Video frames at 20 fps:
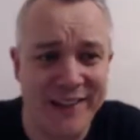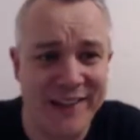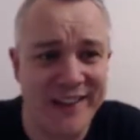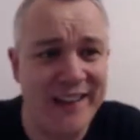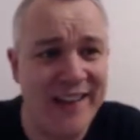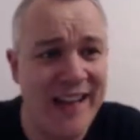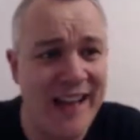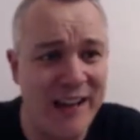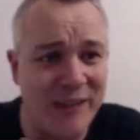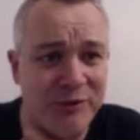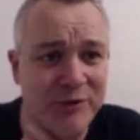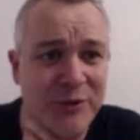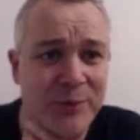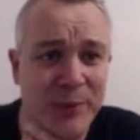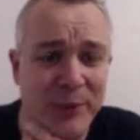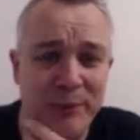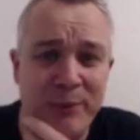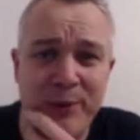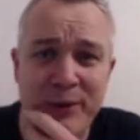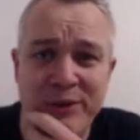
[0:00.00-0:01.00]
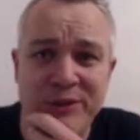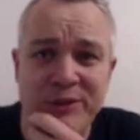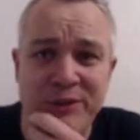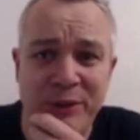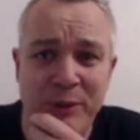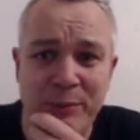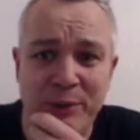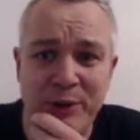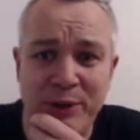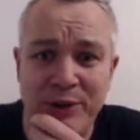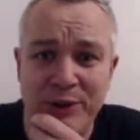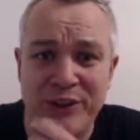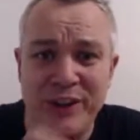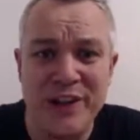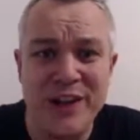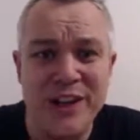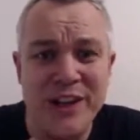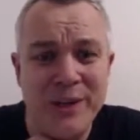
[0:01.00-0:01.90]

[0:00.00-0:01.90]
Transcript: really have to put points on the board